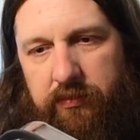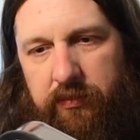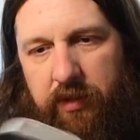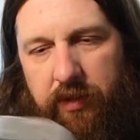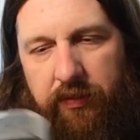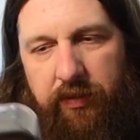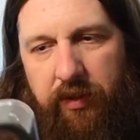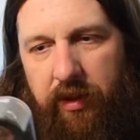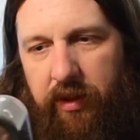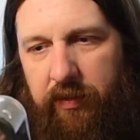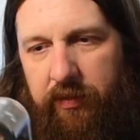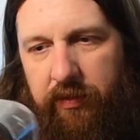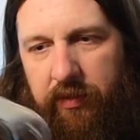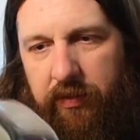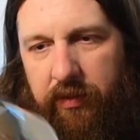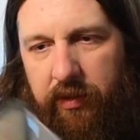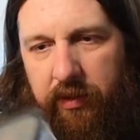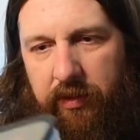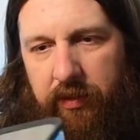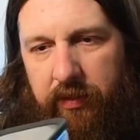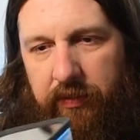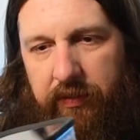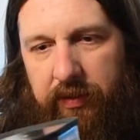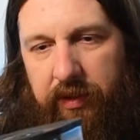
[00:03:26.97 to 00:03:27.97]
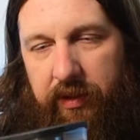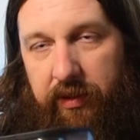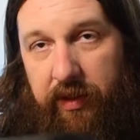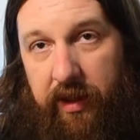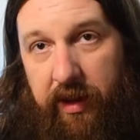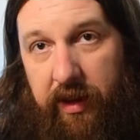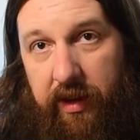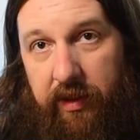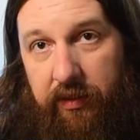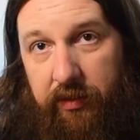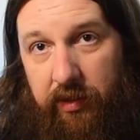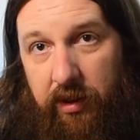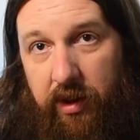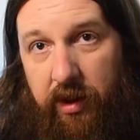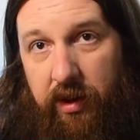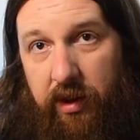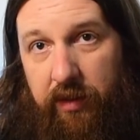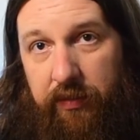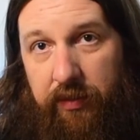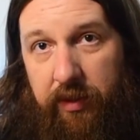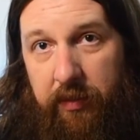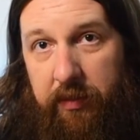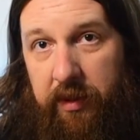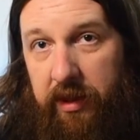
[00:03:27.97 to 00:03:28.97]
If you haven't already figured that out,
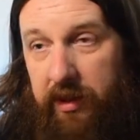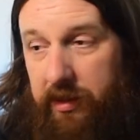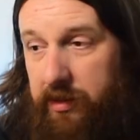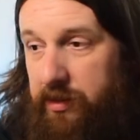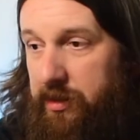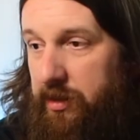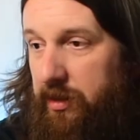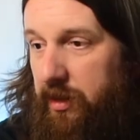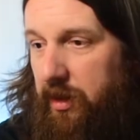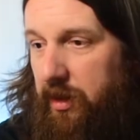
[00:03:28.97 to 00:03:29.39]
coffee means,